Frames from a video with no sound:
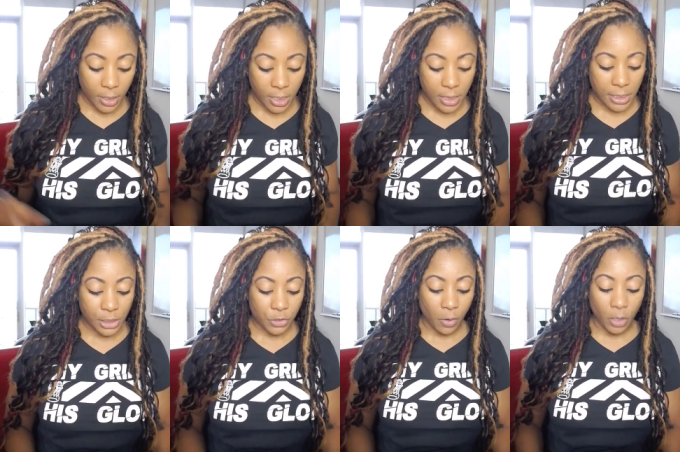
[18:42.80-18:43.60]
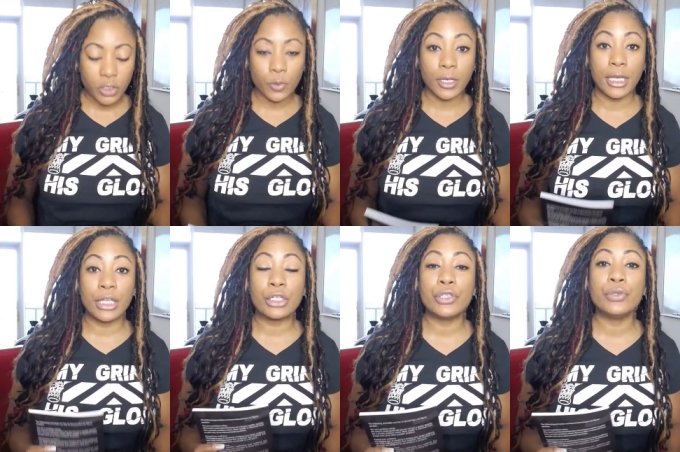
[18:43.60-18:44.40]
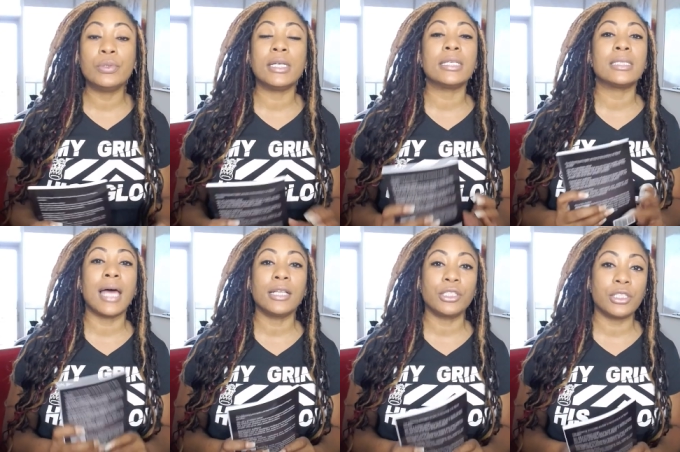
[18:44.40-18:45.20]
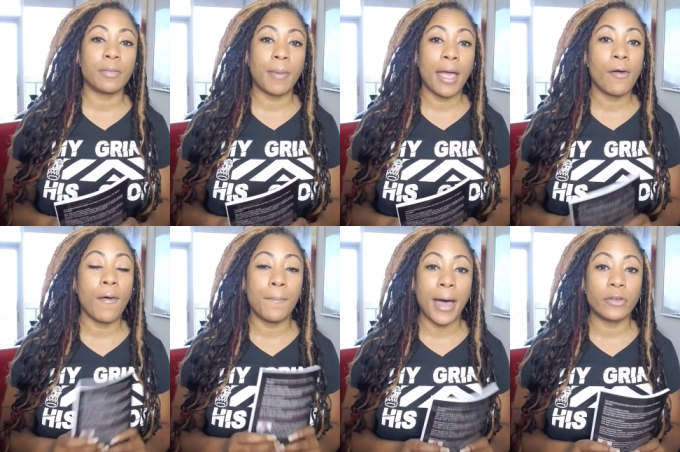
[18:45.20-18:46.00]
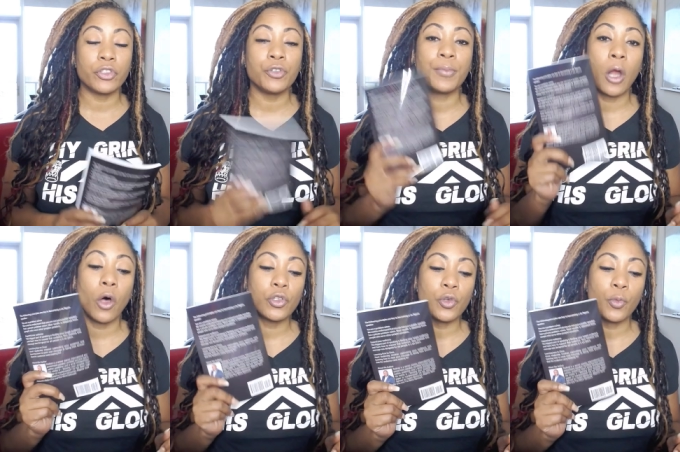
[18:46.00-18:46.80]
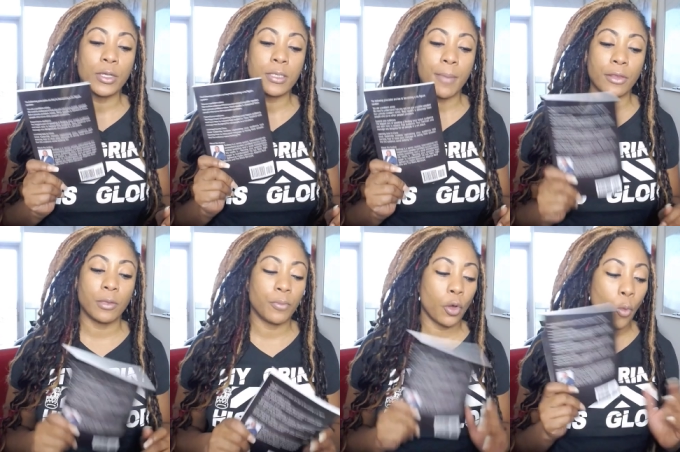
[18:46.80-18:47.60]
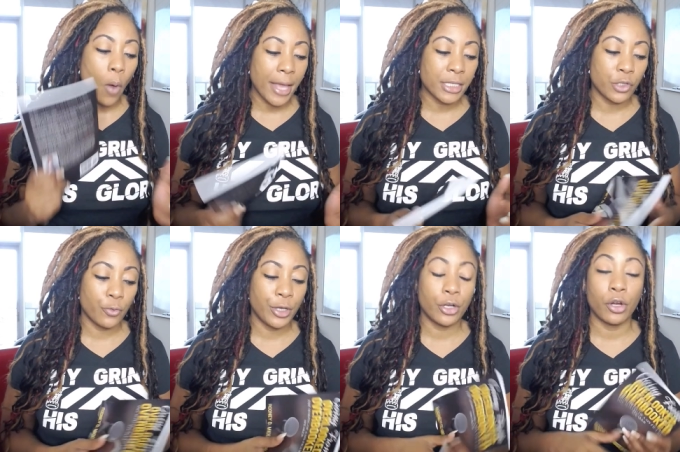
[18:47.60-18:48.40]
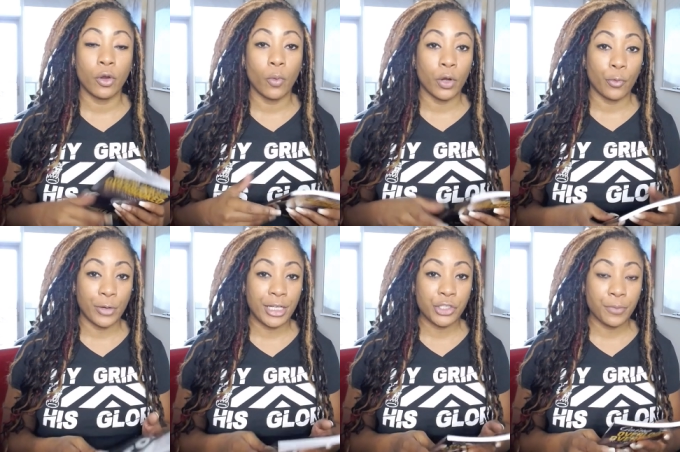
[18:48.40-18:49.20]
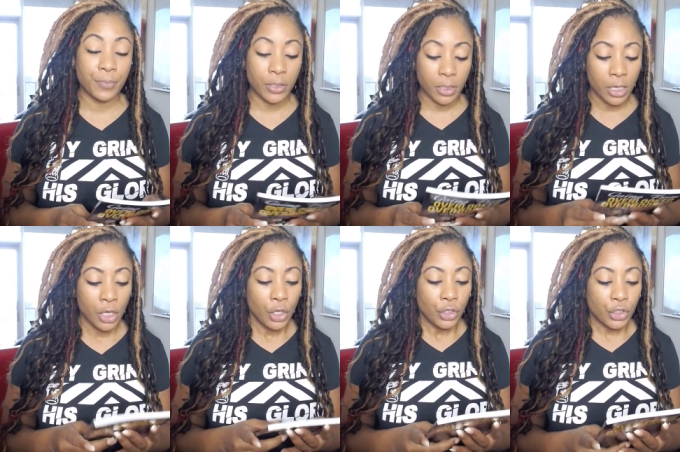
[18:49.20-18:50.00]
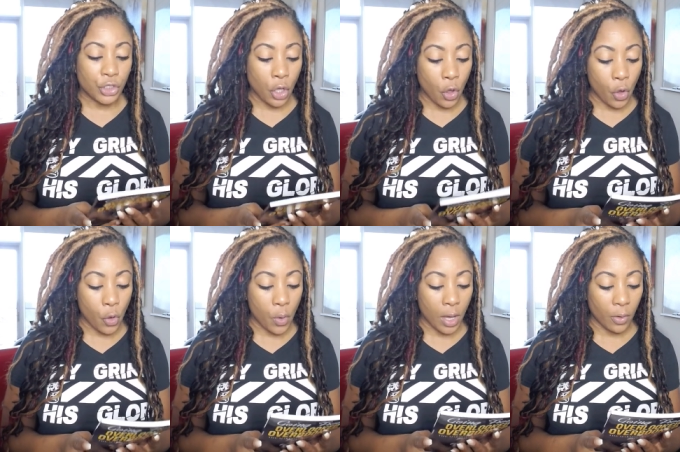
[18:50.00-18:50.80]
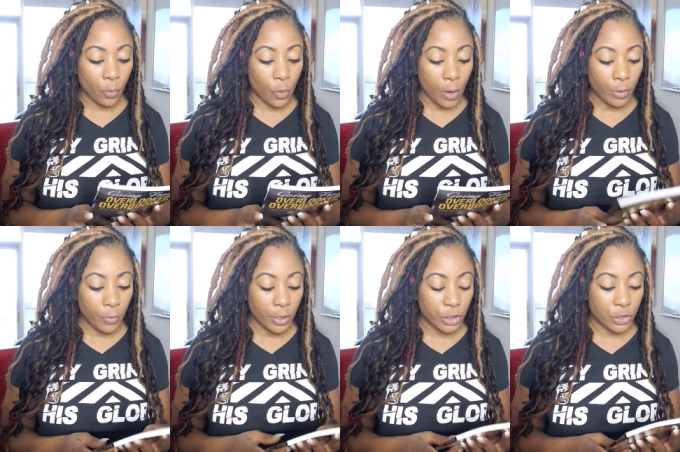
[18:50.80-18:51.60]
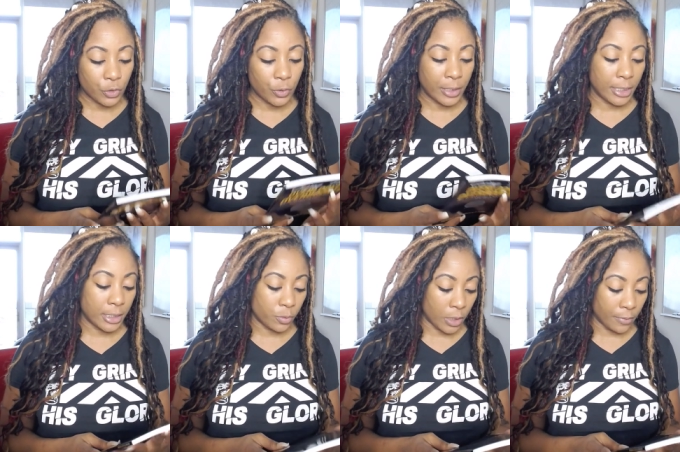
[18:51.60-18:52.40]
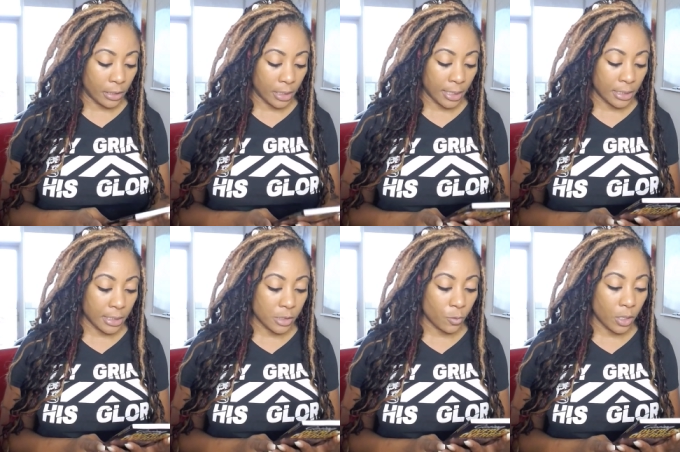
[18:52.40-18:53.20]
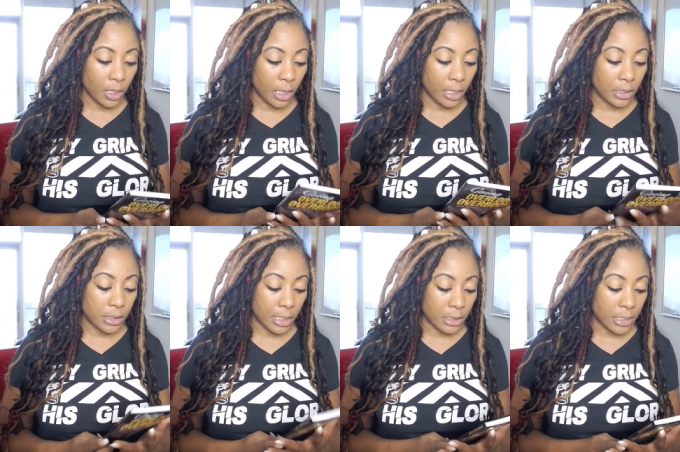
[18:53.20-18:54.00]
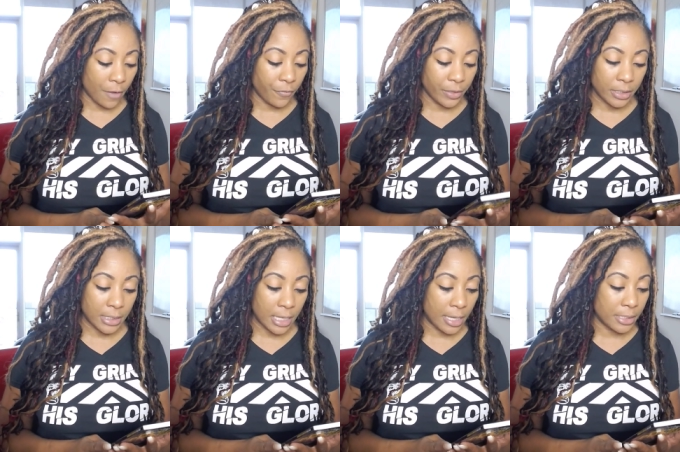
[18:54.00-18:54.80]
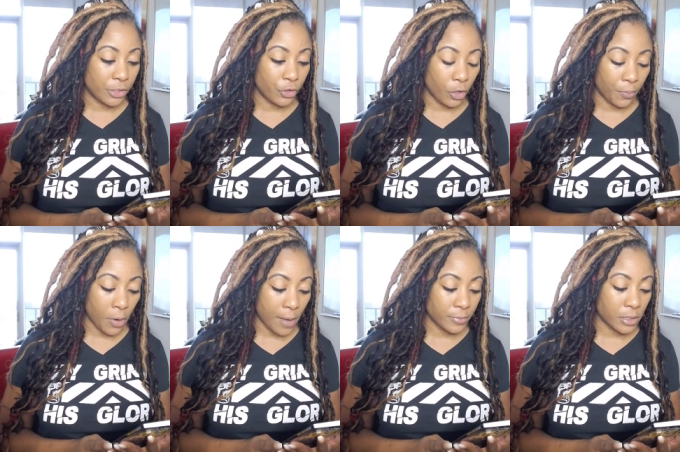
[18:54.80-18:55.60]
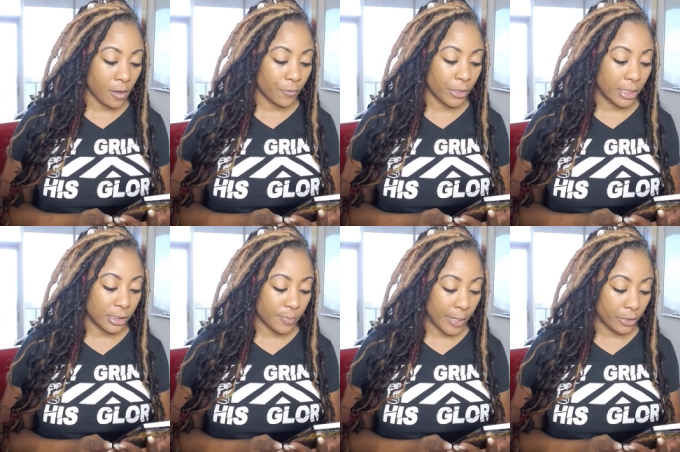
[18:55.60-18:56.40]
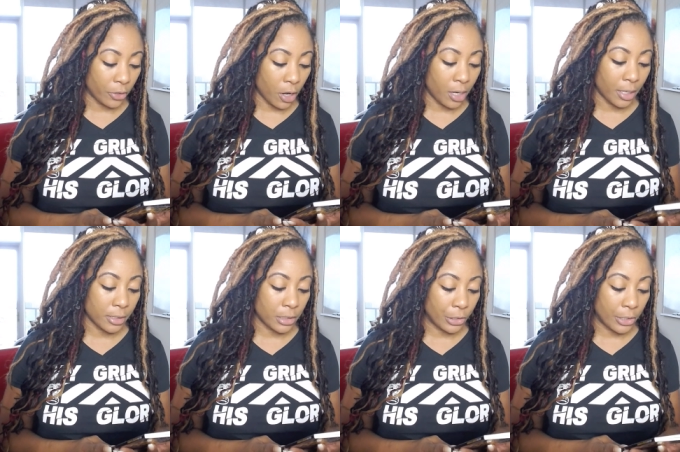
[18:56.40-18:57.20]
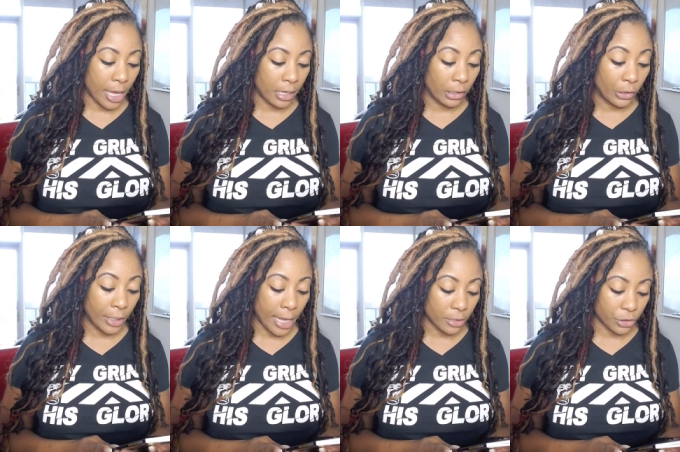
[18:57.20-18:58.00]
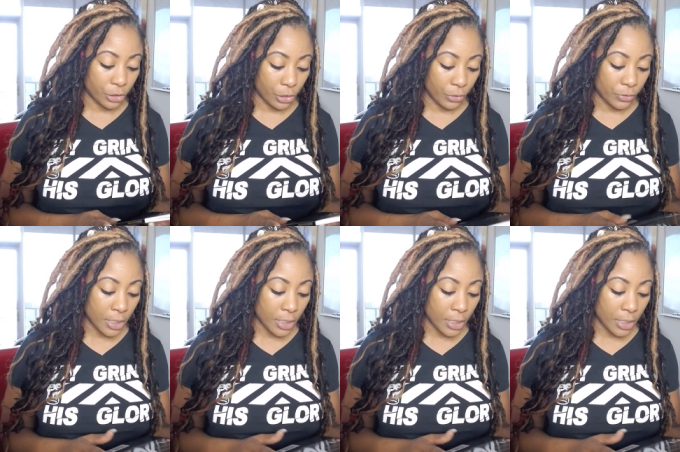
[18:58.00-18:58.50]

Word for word: of the things you also want to include is not just the bio about you, but also what's about the book. Why is the reader going to want to read your book? So, what we want to do is when I'm looking at this one, it, it definitely says you're a problem solver, expand your your audience learn how learning how to close.